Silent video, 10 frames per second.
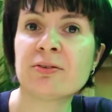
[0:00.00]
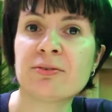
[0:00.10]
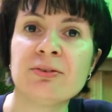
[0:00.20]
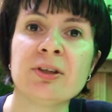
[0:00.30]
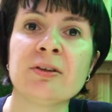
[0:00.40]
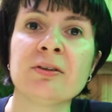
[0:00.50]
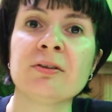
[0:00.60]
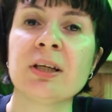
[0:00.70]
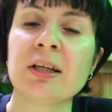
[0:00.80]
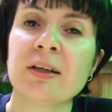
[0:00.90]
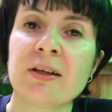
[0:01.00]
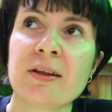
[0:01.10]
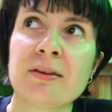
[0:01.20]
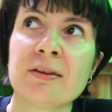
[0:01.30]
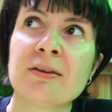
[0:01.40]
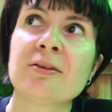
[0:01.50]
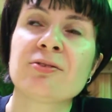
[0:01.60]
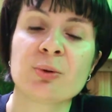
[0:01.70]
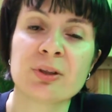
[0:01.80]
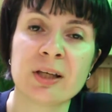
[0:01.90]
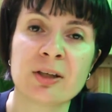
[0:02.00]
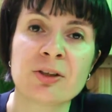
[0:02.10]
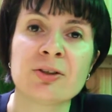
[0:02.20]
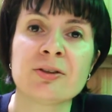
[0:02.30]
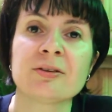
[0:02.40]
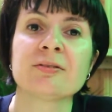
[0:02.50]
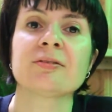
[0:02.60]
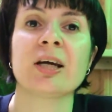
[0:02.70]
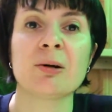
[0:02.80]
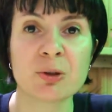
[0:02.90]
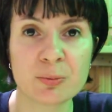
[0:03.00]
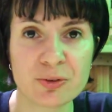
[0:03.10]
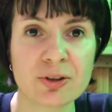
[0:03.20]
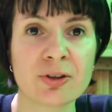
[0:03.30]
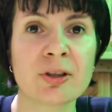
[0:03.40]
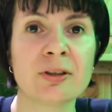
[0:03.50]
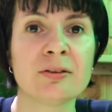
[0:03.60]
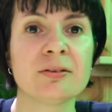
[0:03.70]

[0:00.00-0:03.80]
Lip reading: to feel the Zoe Leonard camera obscura